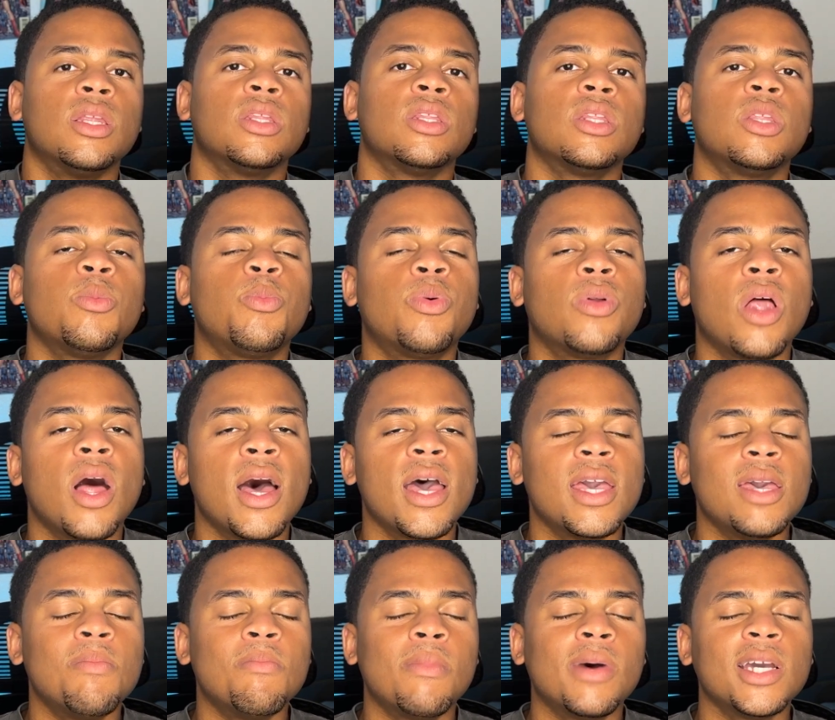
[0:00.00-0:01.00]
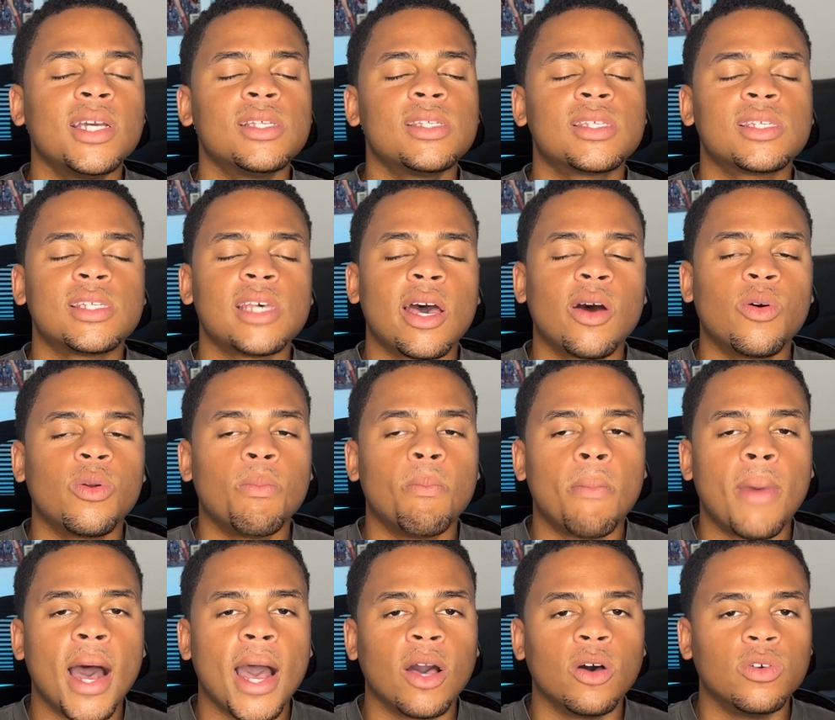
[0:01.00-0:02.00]
The plot, it might sound
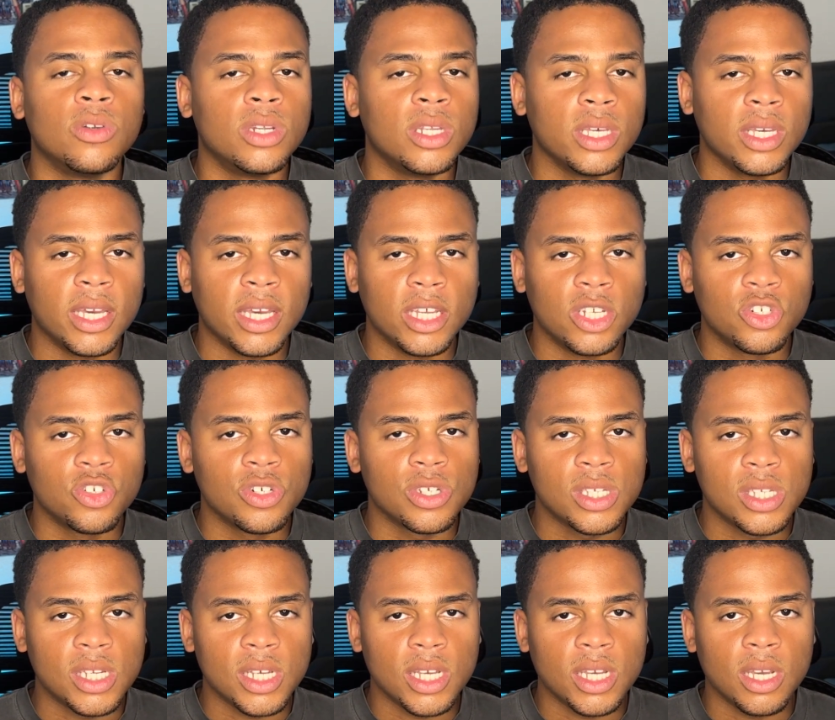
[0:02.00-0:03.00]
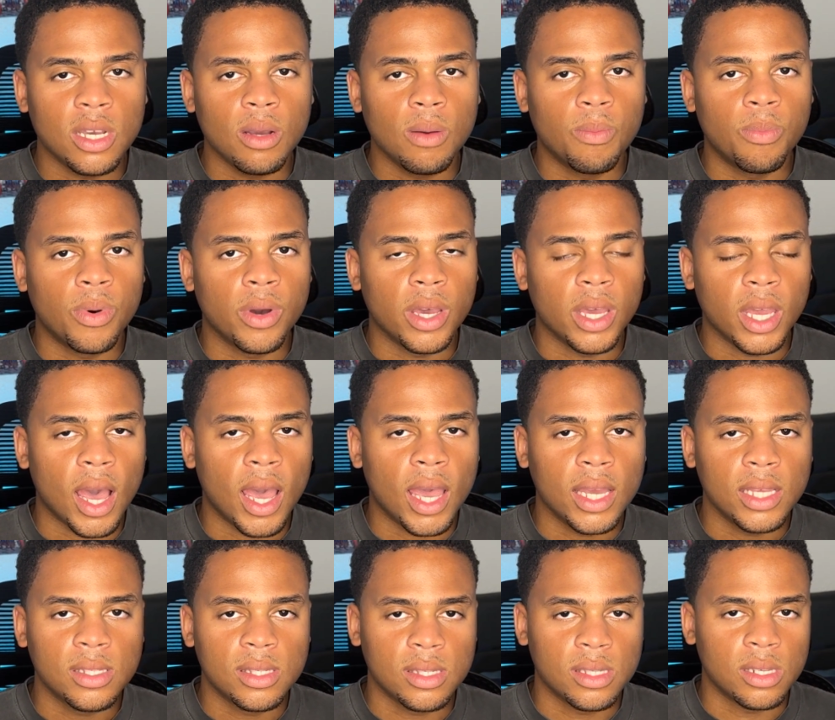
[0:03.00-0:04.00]
mildly interesting, but
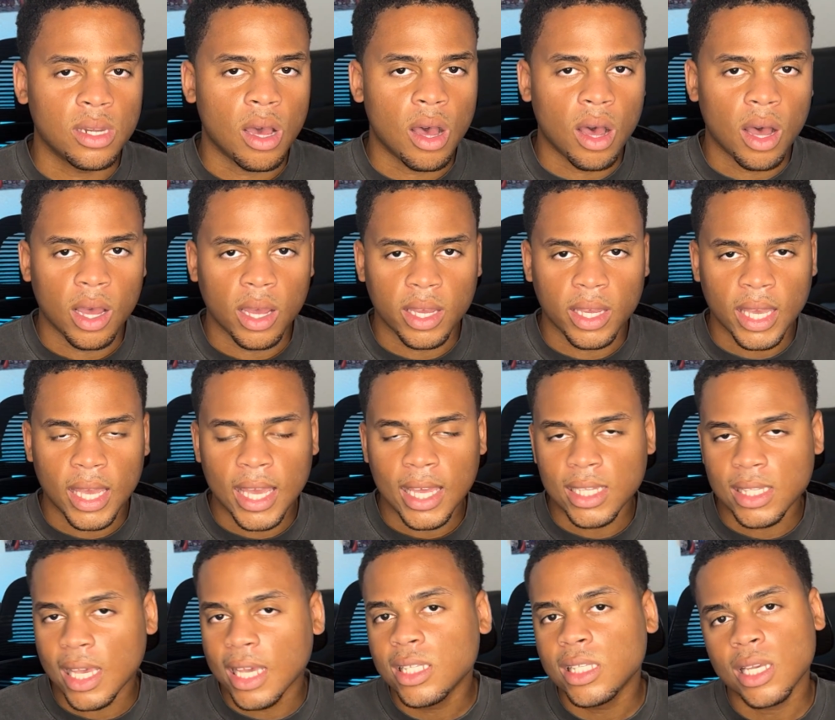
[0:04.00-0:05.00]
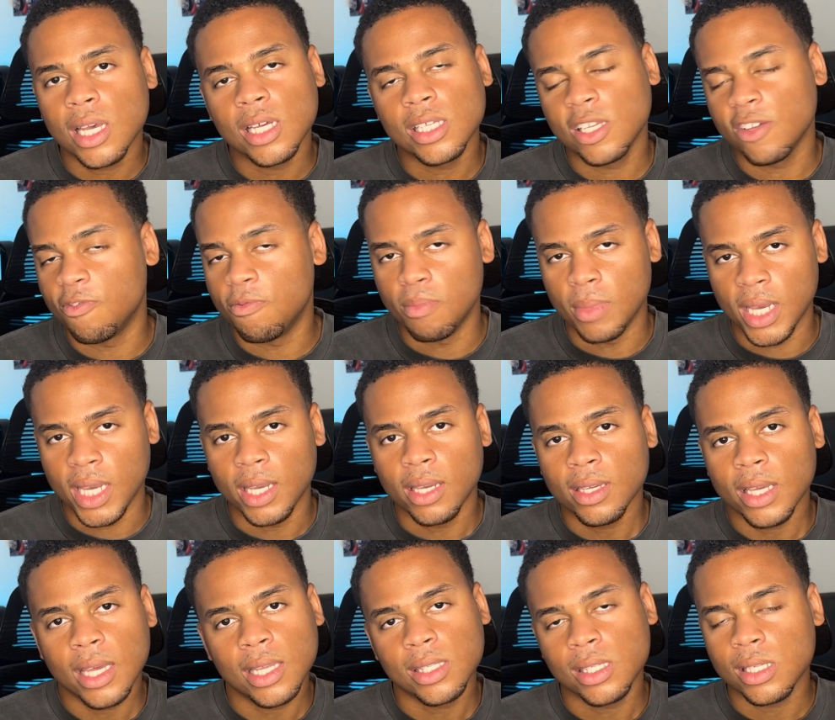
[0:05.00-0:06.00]
it's not. It's because of me.
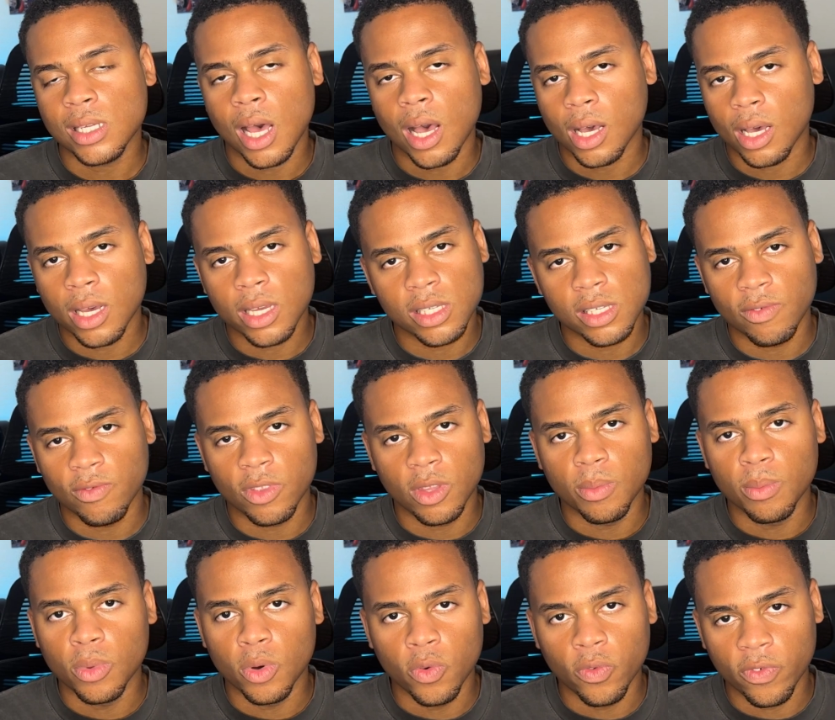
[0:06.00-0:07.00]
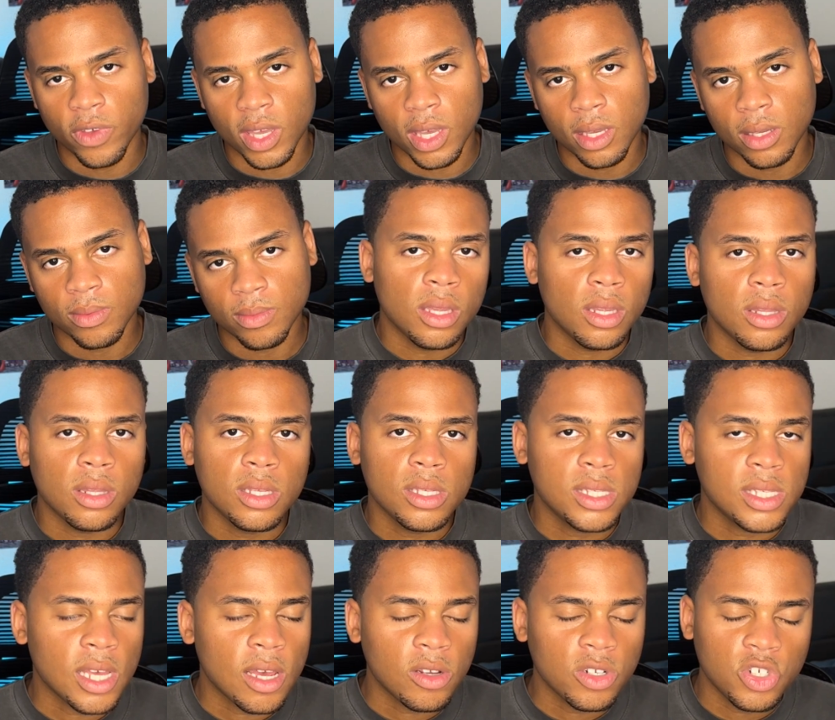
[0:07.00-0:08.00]
It's not because of the movie. The
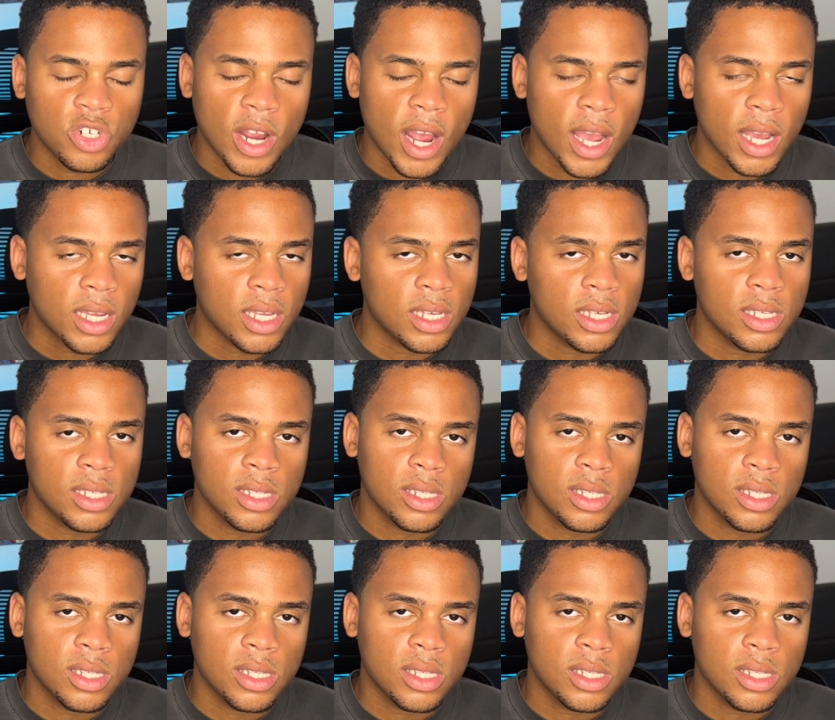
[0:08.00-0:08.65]
soundtrack is